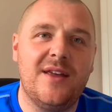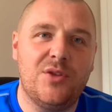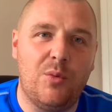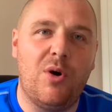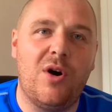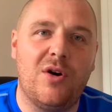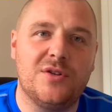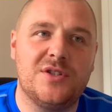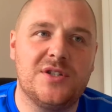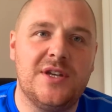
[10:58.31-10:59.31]
the
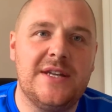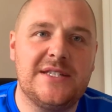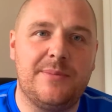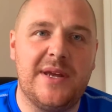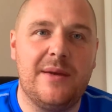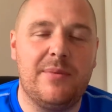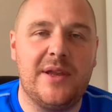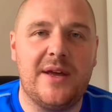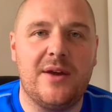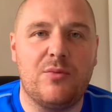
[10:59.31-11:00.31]
wards to be able
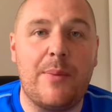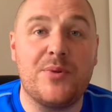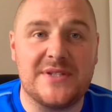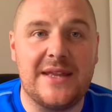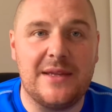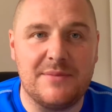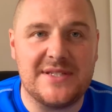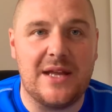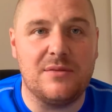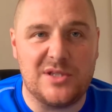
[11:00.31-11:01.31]
to represent
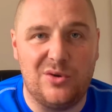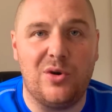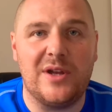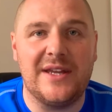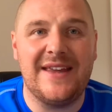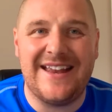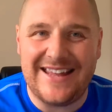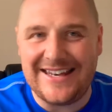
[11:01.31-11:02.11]
themselves locally in an